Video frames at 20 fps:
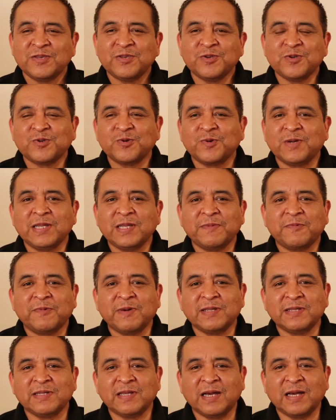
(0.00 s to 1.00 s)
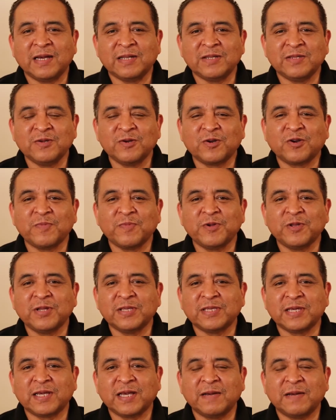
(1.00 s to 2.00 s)
Usually, when a new
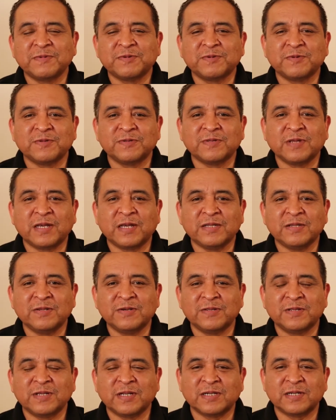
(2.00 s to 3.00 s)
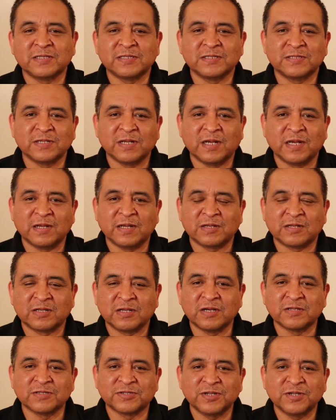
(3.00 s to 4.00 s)
community comes to another
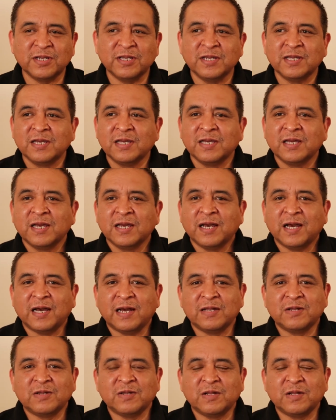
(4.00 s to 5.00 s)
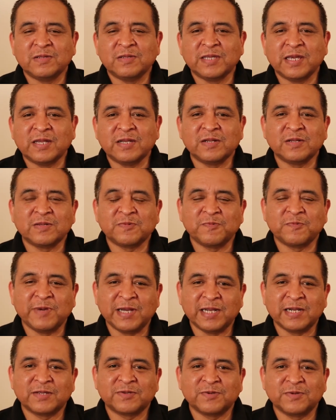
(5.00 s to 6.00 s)
country, they
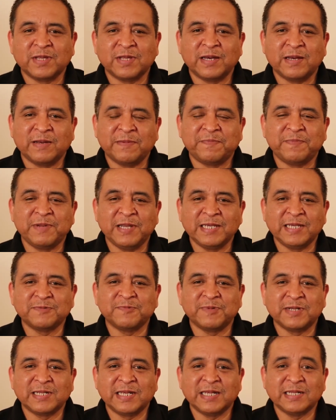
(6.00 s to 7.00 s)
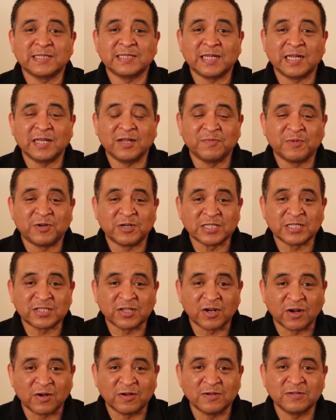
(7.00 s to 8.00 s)
were to the place where there's a little more
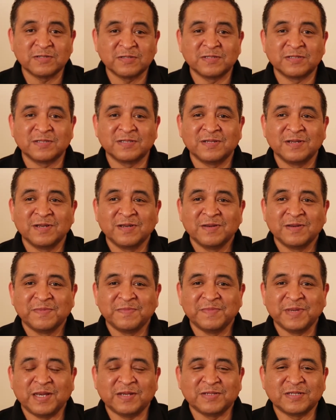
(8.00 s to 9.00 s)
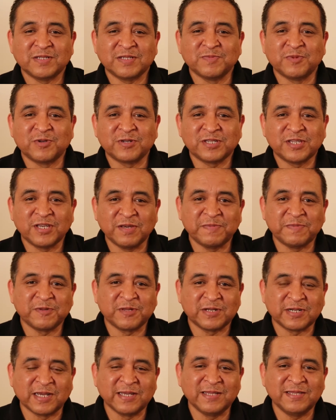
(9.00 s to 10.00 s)
struggles because it's more cheap
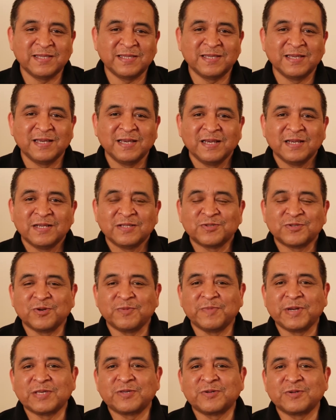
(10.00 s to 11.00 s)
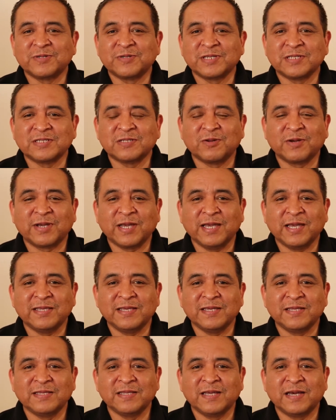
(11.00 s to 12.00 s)
rent. So my church is located
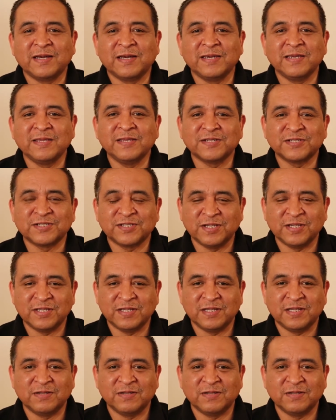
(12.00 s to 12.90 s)
in inner city